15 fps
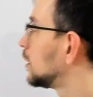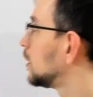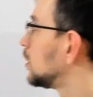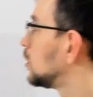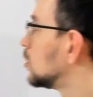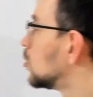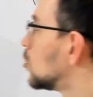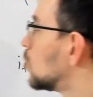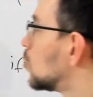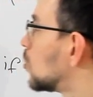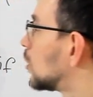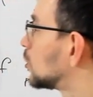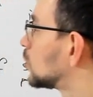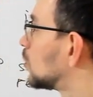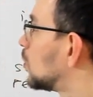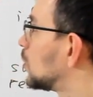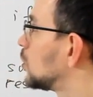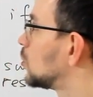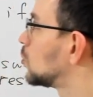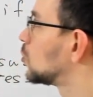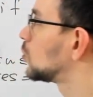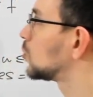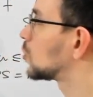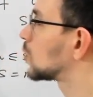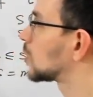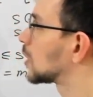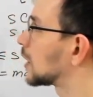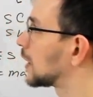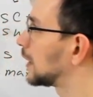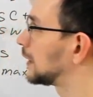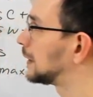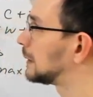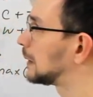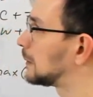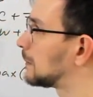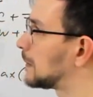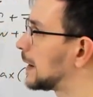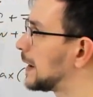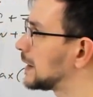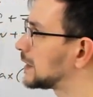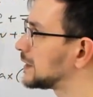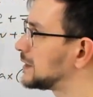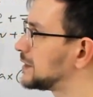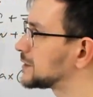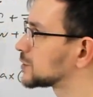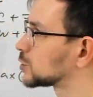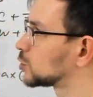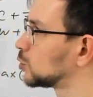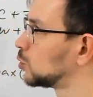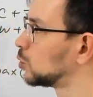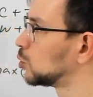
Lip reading: you can make is to